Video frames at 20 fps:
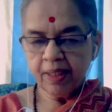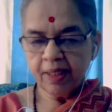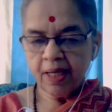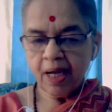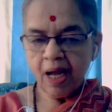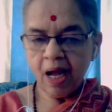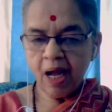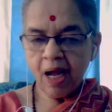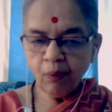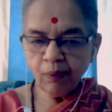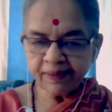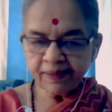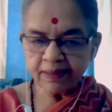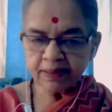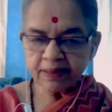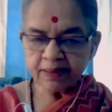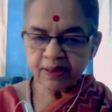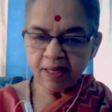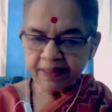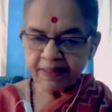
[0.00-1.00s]
How a
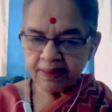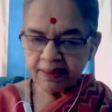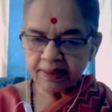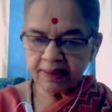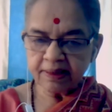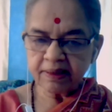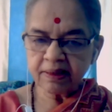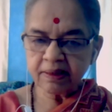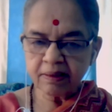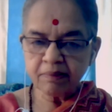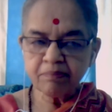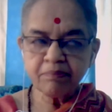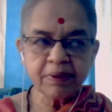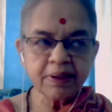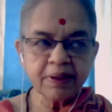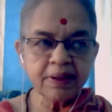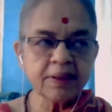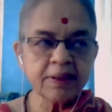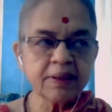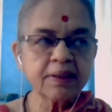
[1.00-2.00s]
philosophical
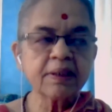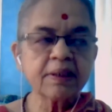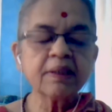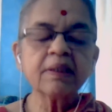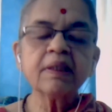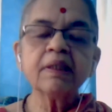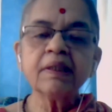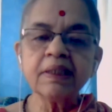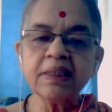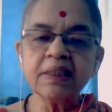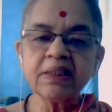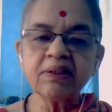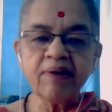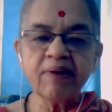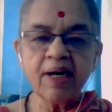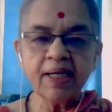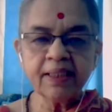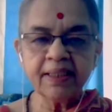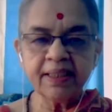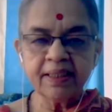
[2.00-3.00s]
system is
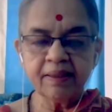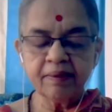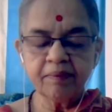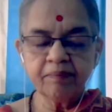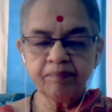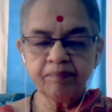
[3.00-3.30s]
constructed.